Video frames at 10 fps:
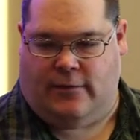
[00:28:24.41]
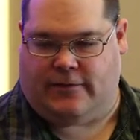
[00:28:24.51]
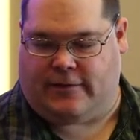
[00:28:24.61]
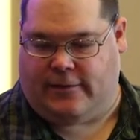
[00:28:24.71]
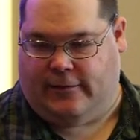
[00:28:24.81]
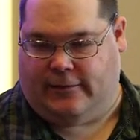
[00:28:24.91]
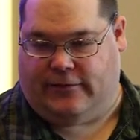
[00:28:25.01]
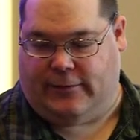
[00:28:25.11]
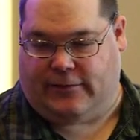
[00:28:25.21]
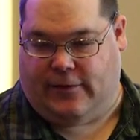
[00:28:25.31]
is it called? I
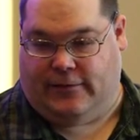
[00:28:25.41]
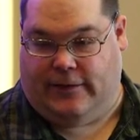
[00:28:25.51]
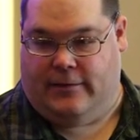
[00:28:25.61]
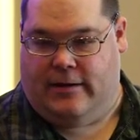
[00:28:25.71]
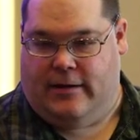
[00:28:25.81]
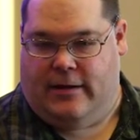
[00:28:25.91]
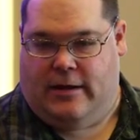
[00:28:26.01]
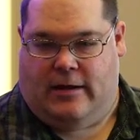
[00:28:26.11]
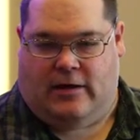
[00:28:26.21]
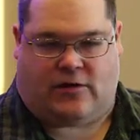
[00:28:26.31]
forget what it's called now.
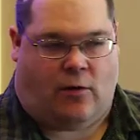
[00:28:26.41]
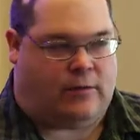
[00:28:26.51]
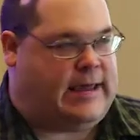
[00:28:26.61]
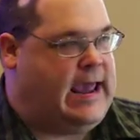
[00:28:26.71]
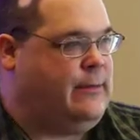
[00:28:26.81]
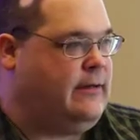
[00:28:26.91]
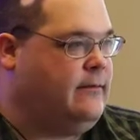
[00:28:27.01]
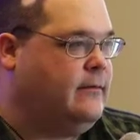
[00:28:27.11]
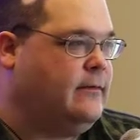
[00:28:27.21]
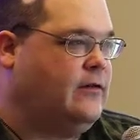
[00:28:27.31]
It's called gaming.
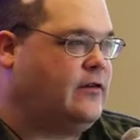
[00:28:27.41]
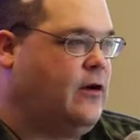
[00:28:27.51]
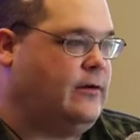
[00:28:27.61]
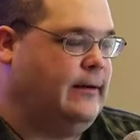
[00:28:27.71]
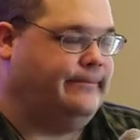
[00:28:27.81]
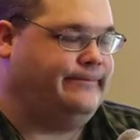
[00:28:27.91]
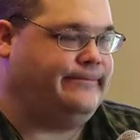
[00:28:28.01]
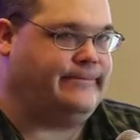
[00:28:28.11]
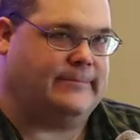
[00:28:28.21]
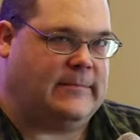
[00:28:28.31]
There's called, I can't
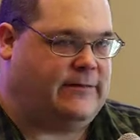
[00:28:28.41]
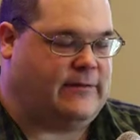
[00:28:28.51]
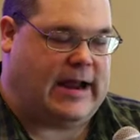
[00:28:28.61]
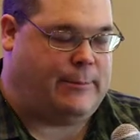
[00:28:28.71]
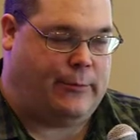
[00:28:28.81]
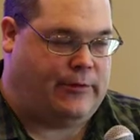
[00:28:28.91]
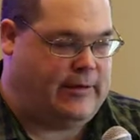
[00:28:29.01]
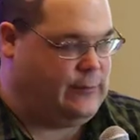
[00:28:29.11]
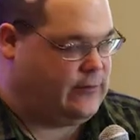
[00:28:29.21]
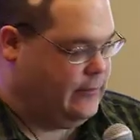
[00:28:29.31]
remember what the
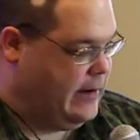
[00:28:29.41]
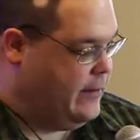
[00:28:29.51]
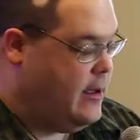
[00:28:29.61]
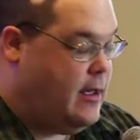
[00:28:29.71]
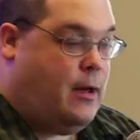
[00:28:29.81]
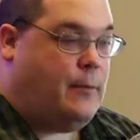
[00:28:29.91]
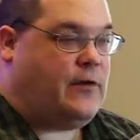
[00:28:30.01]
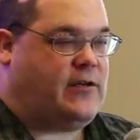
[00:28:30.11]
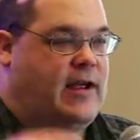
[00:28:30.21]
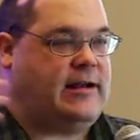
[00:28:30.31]
name's called now. But
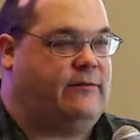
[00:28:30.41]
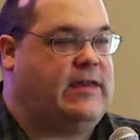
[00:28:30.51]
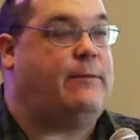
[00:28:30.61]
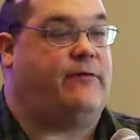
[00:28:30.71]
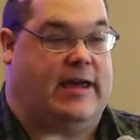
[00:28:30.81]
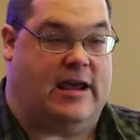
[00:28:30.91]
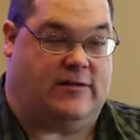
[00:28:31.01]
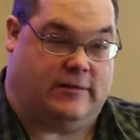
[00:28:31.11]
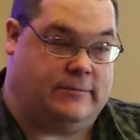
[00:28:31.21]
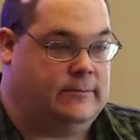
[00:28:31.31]
there's an idea of
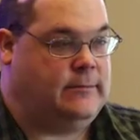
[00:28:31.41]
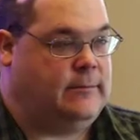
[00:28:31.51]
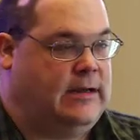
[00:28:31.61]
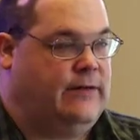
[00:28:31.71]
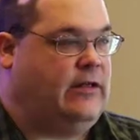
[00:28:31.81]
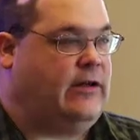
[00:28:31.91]
gamification. If you